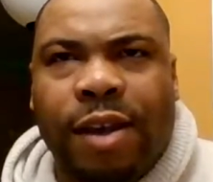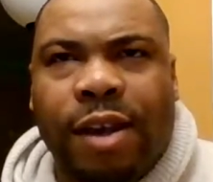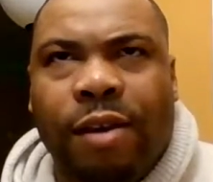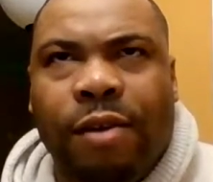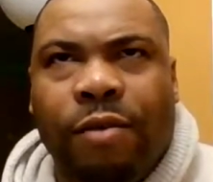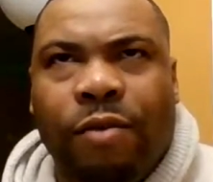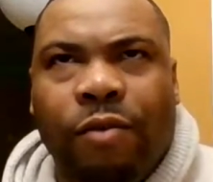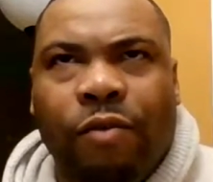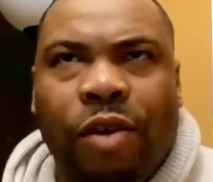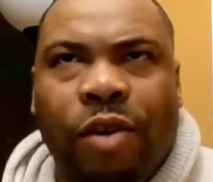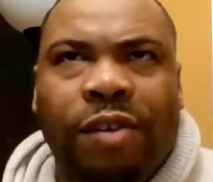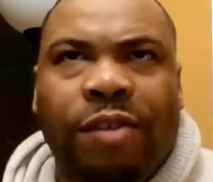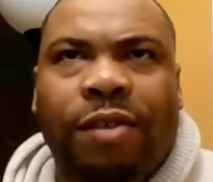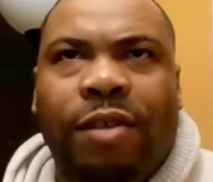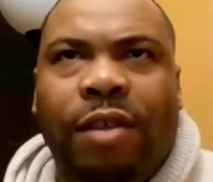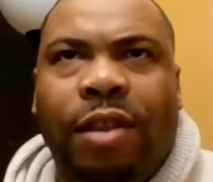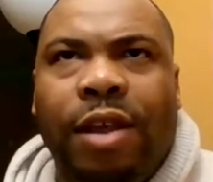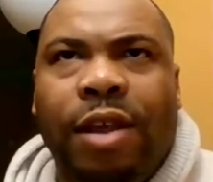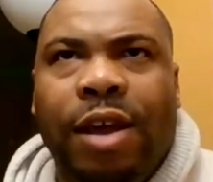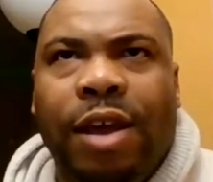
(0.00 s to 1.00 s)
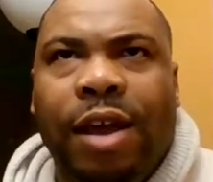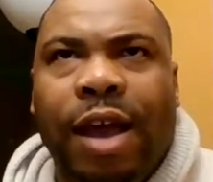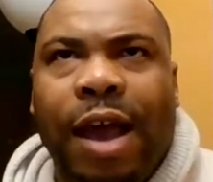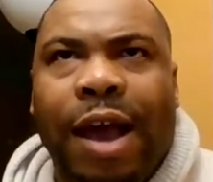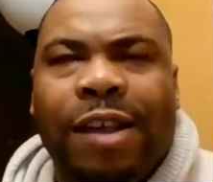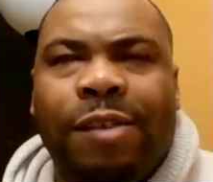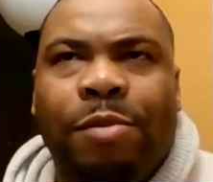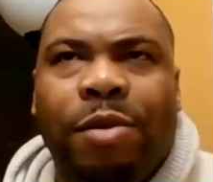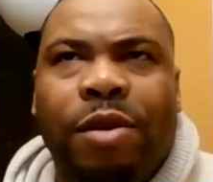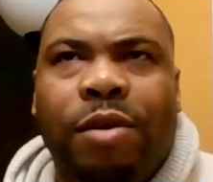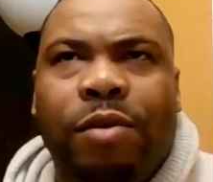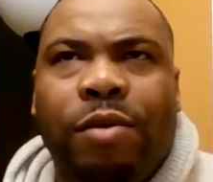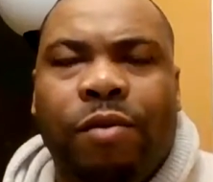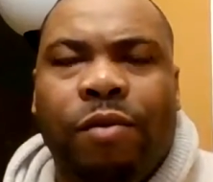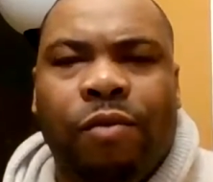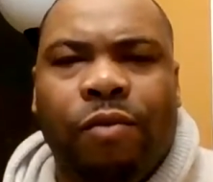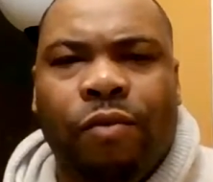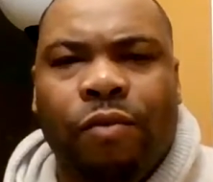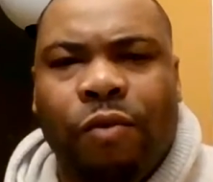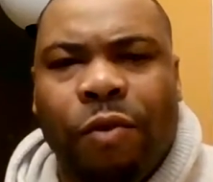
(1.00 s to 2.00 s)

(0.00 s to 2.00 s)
it recently has been